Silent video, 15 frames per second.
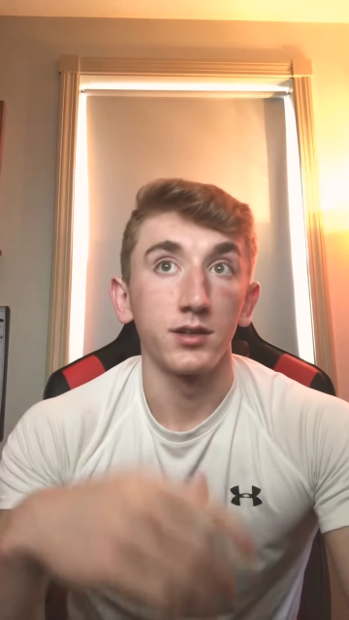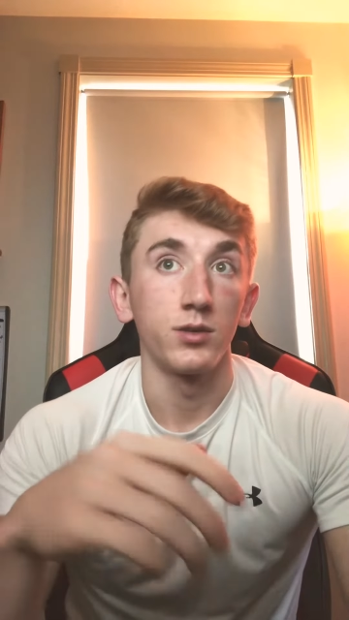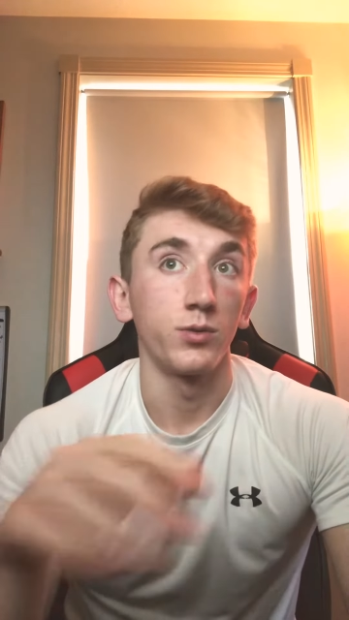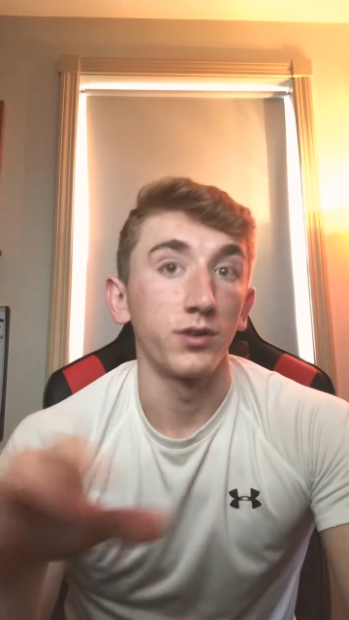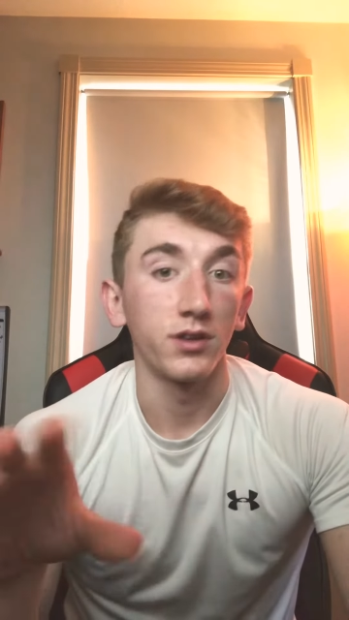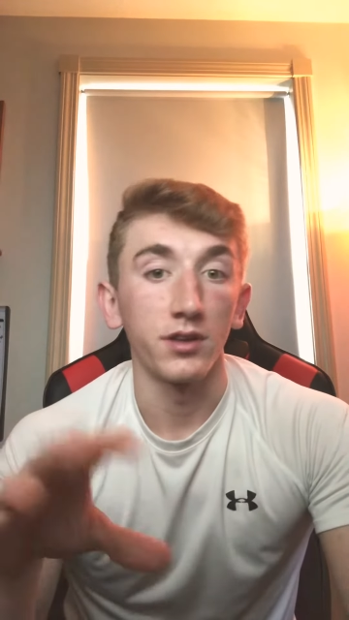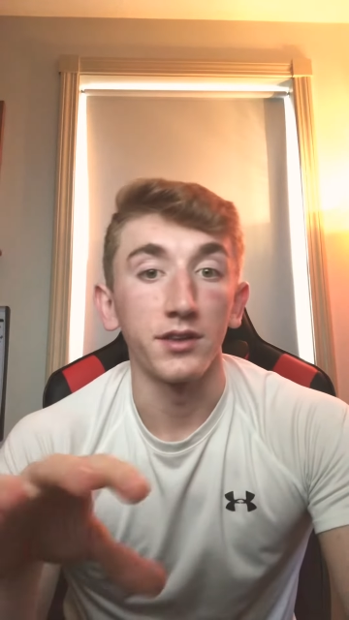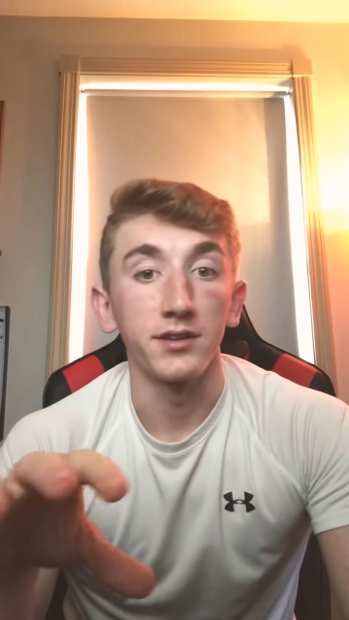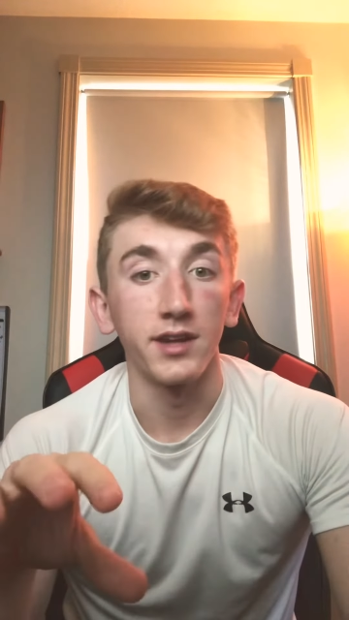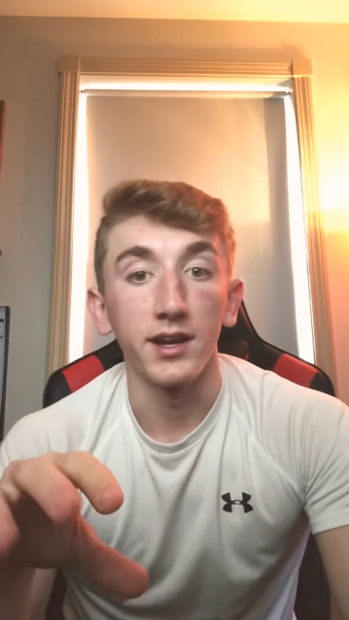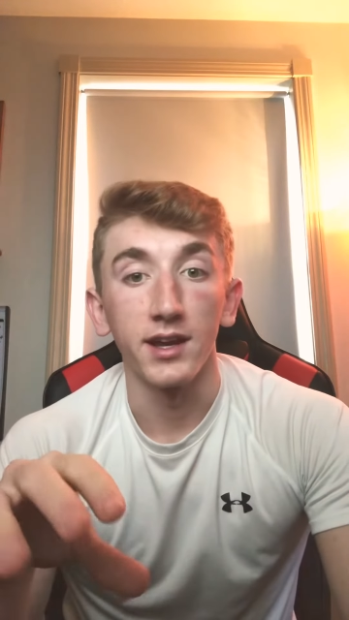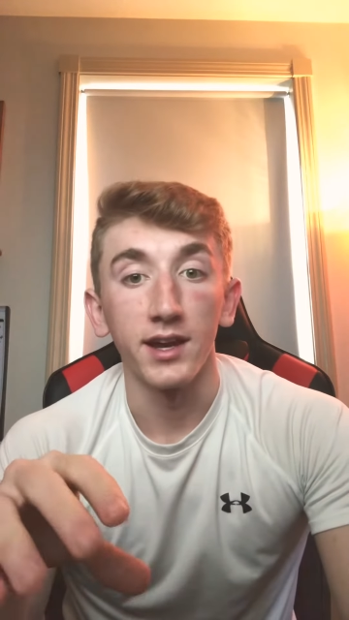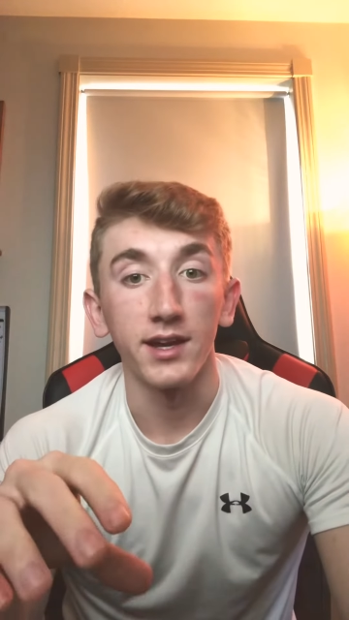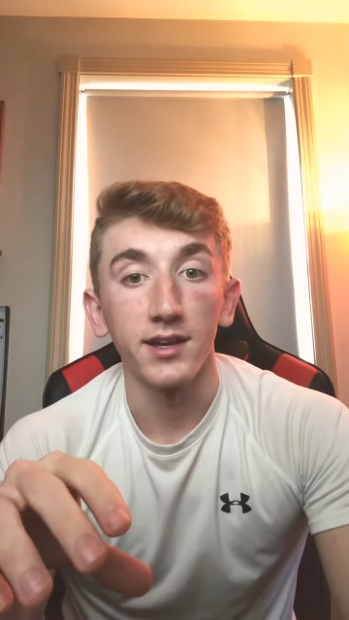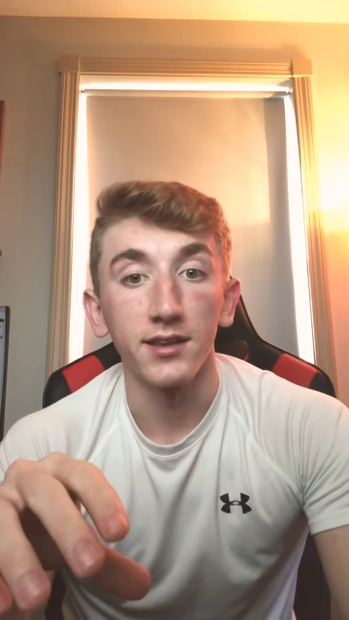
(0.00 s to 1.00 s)
with all the data
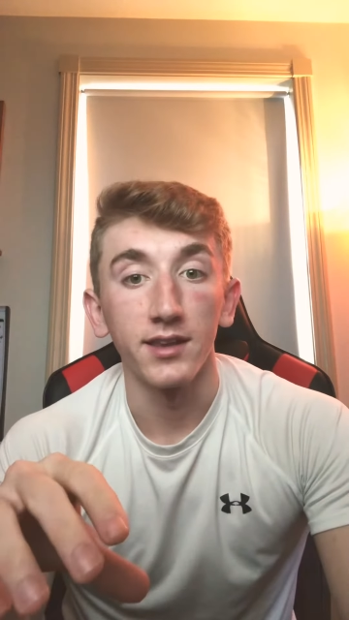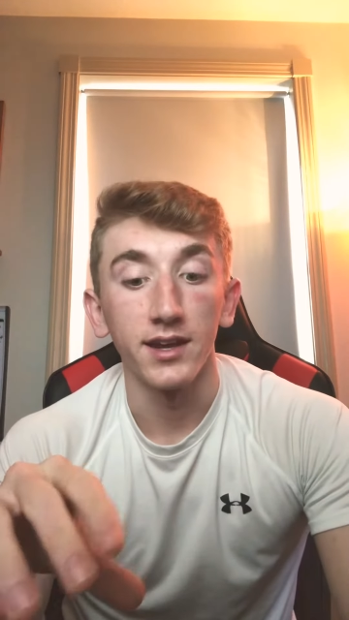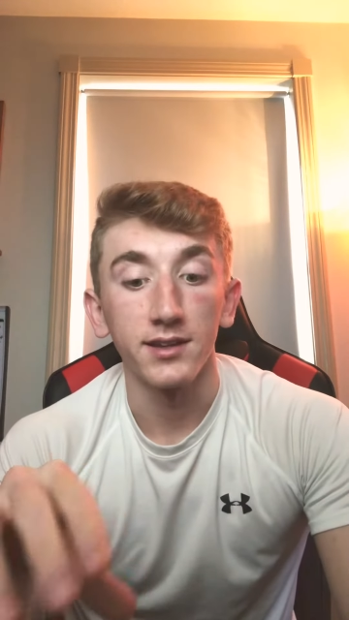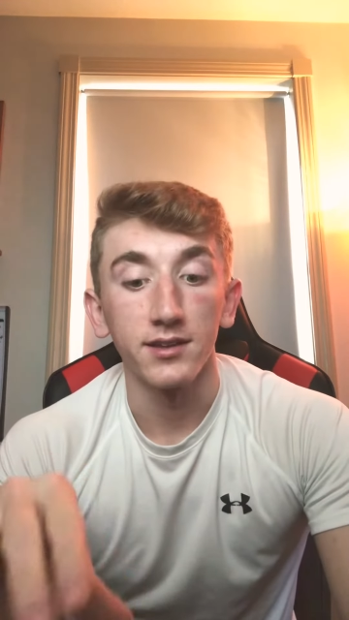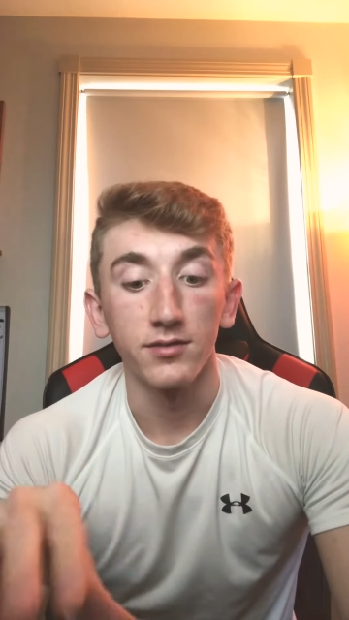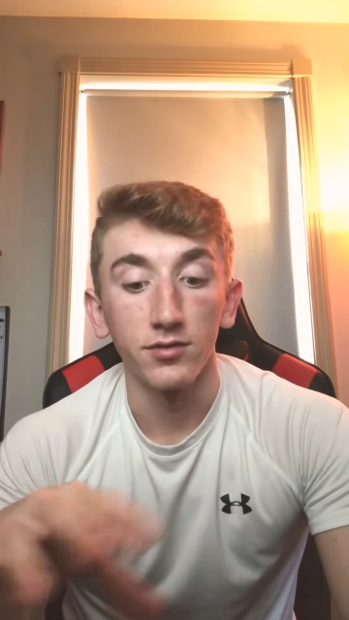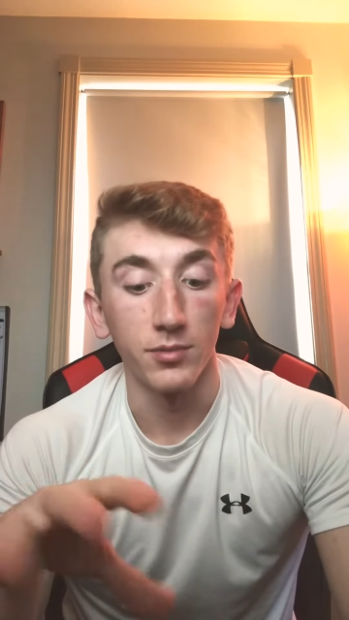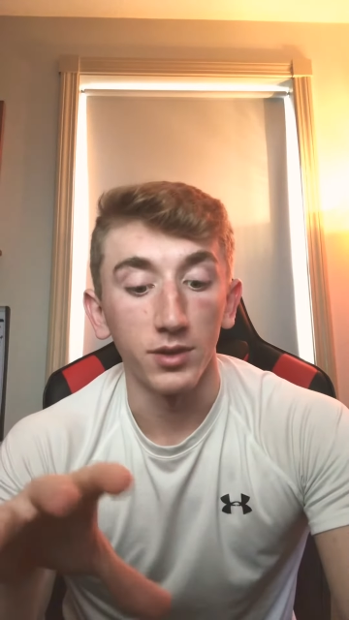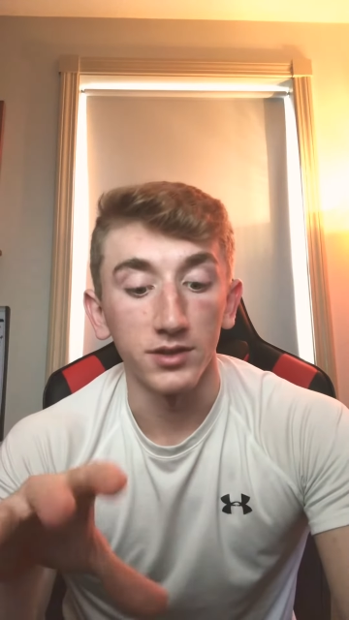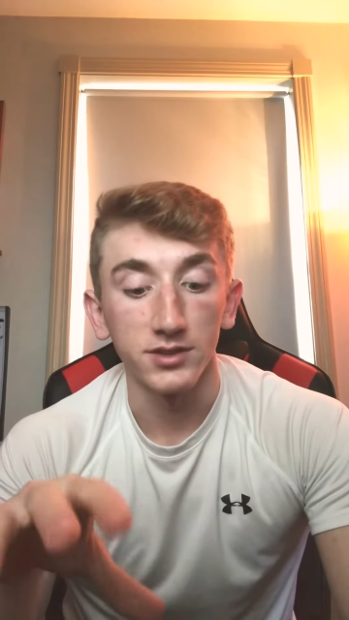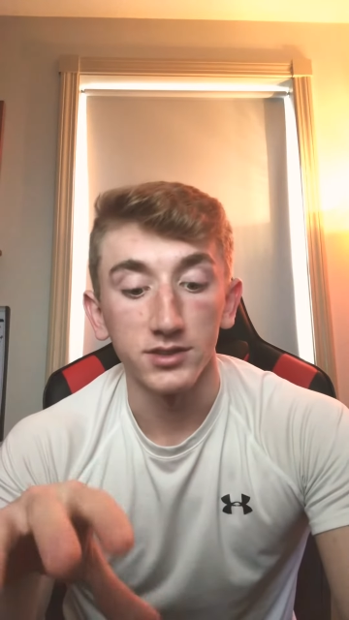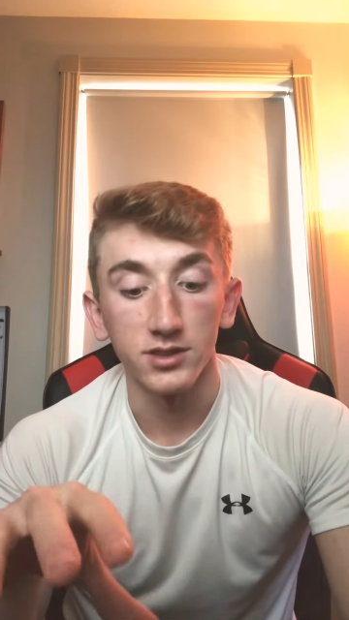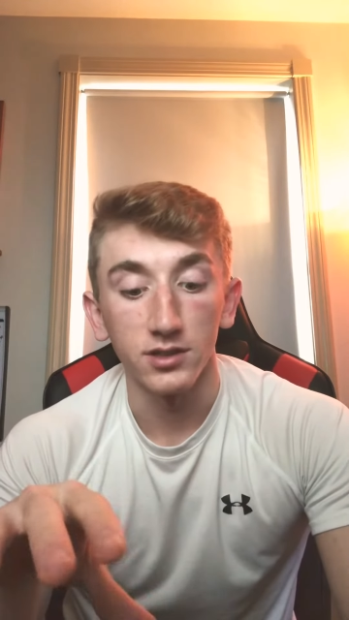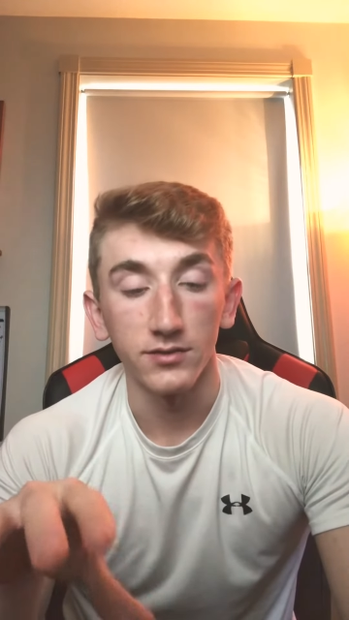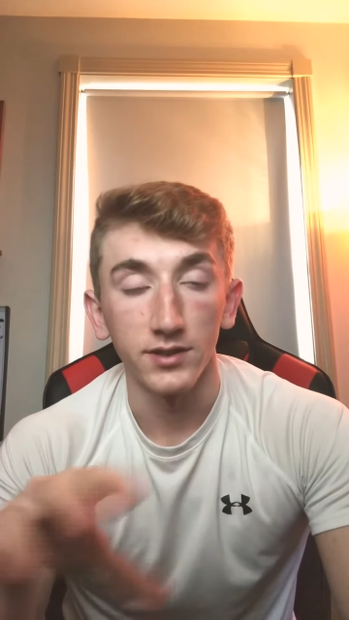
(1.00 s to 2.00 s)
I collected from all the
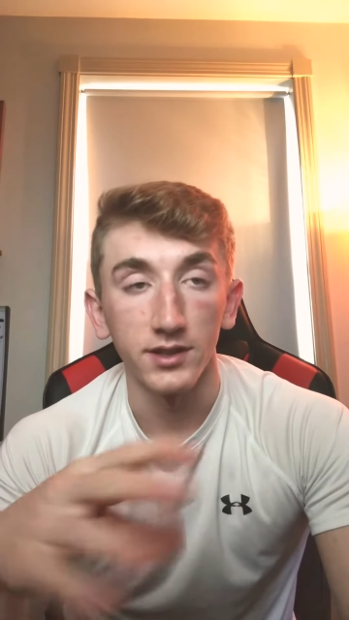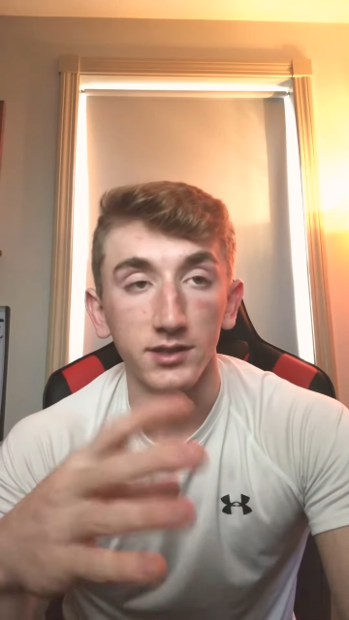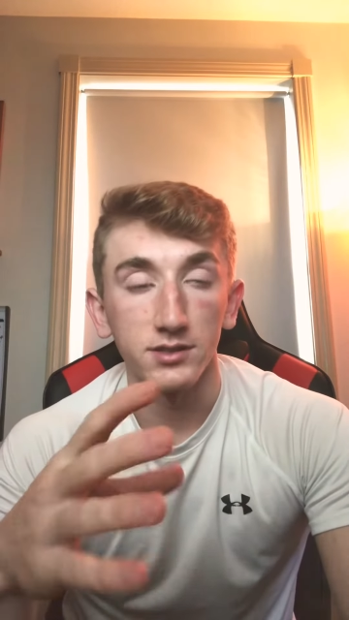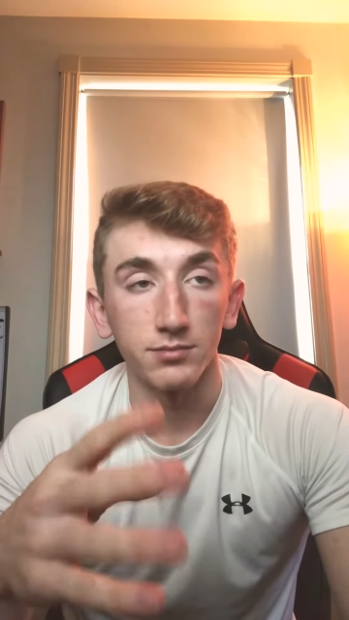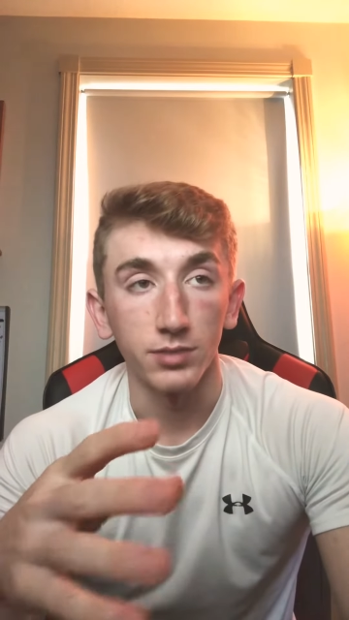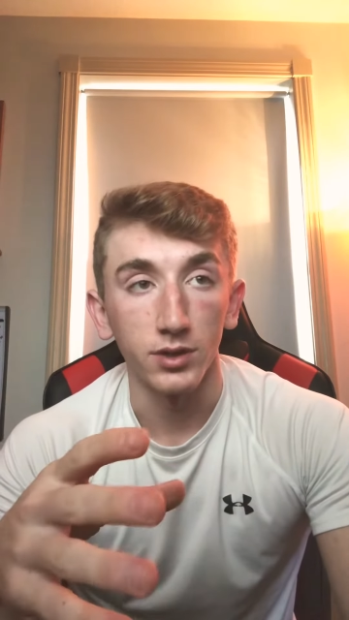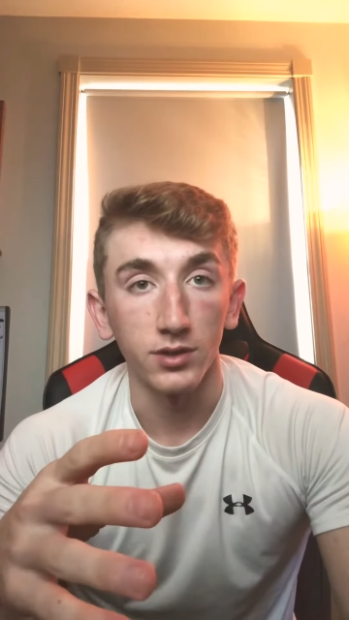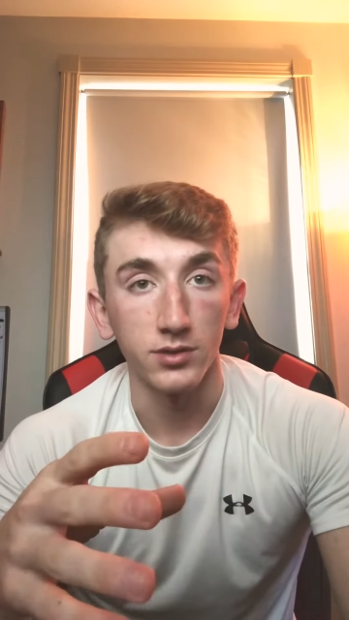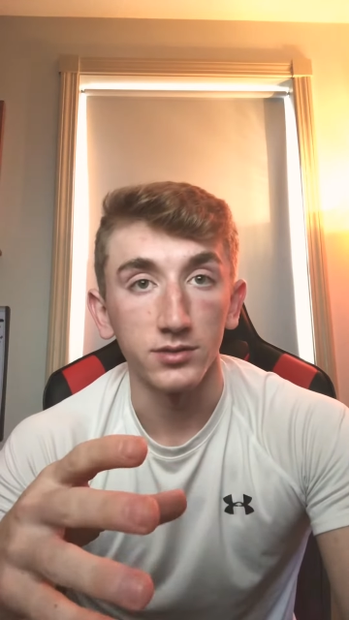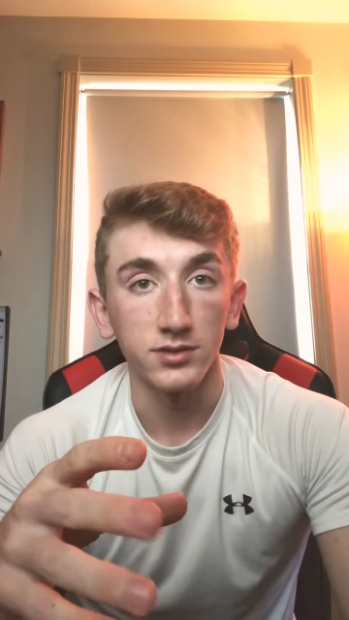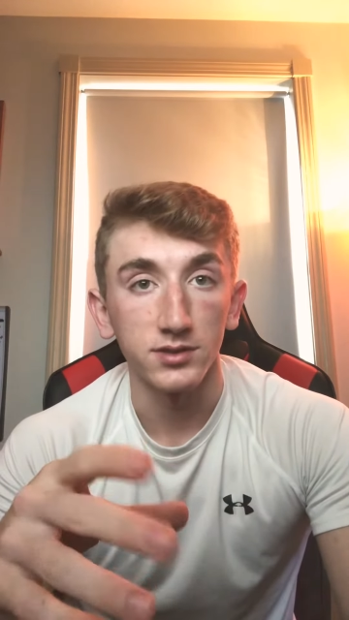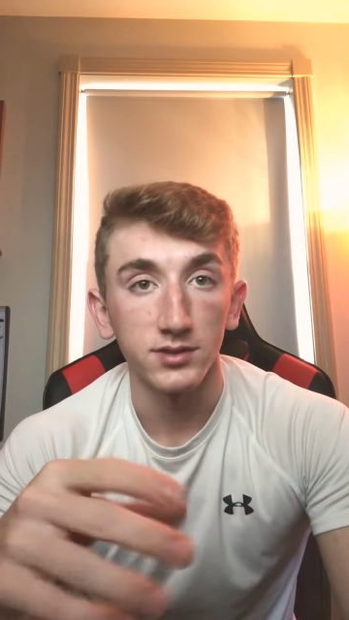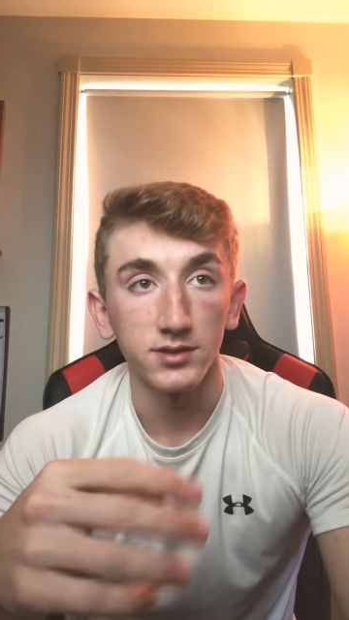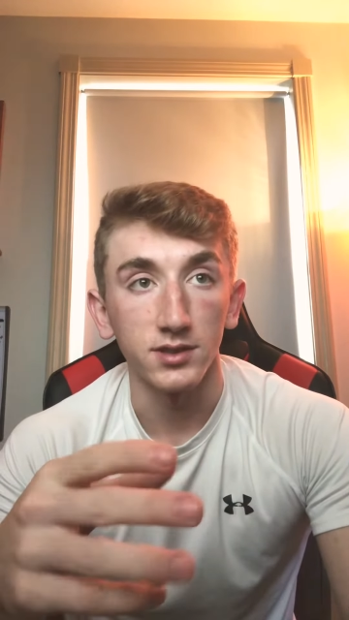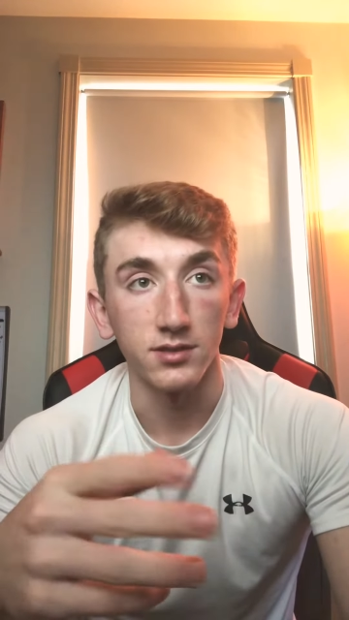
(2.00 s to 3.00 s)
surveys and
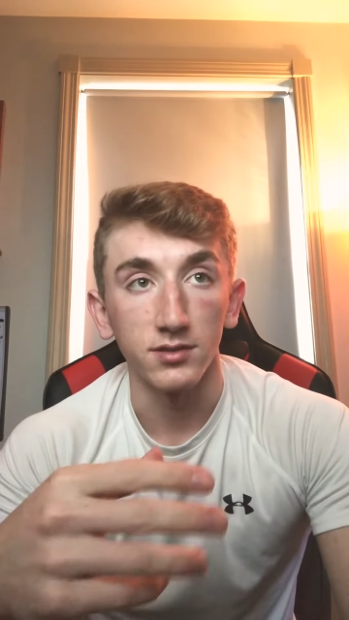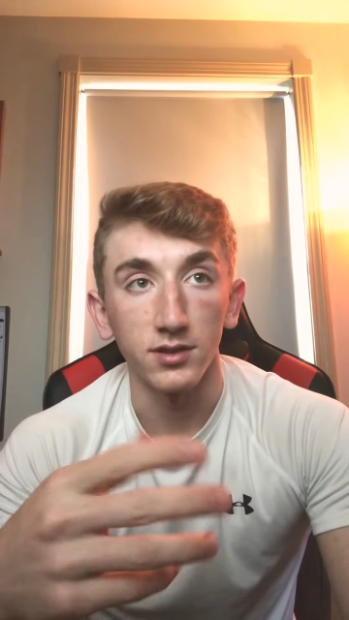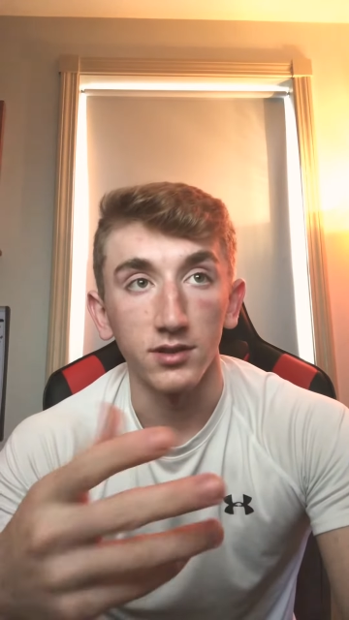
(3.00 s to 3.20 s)
posts and,